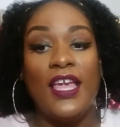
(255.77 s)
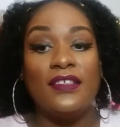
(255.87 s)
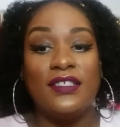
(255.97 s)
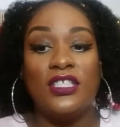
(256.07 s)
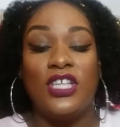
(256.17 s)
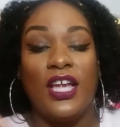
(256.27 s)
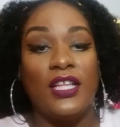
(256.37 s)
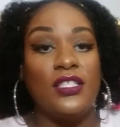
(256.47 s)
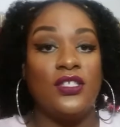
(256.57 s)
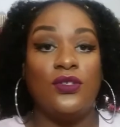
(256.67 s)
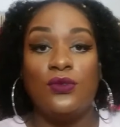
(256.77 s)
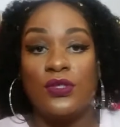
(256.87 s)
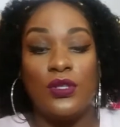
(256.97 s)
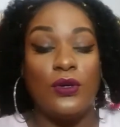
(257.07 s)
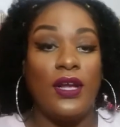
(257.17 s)
gives it a chance to
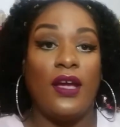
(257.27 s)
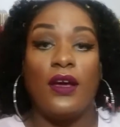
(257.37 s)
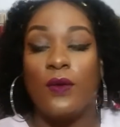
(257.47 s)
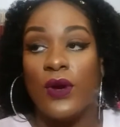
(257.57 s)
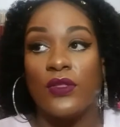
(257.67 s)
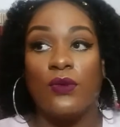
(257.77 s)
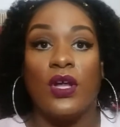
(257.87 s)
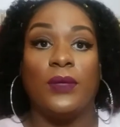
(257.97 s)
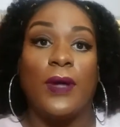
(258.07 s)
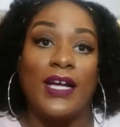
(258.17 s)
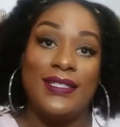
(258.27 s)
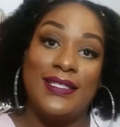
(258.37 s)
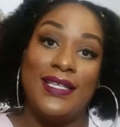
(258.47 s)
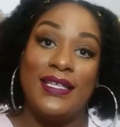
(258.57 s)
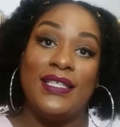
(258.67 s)
slow down and work through all the
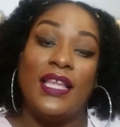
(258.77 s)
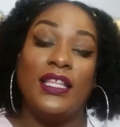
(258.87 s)
processes.